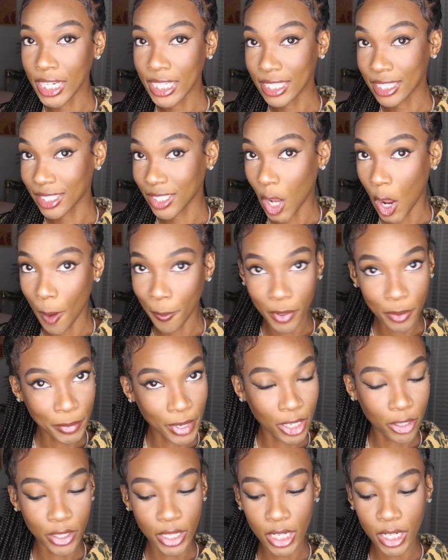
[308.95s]
Is this
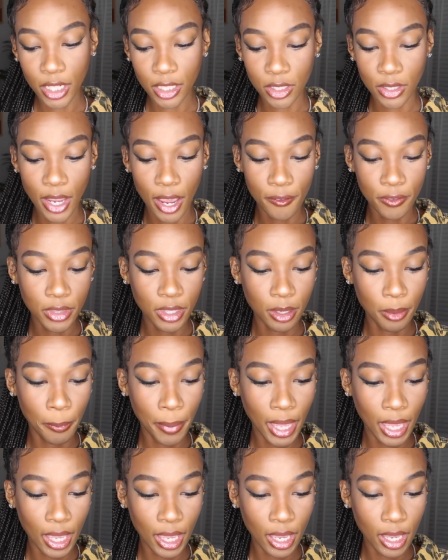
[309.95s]
complimentary? Do you have to
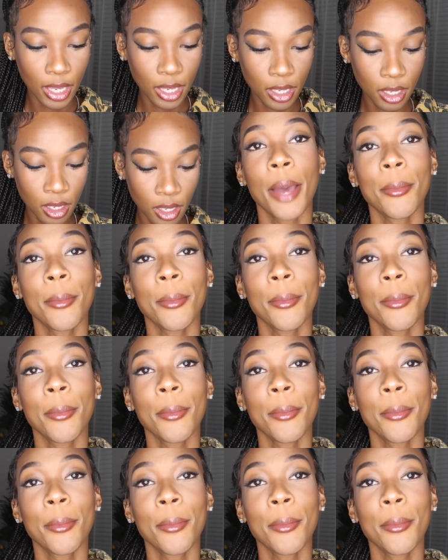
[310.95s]
pay?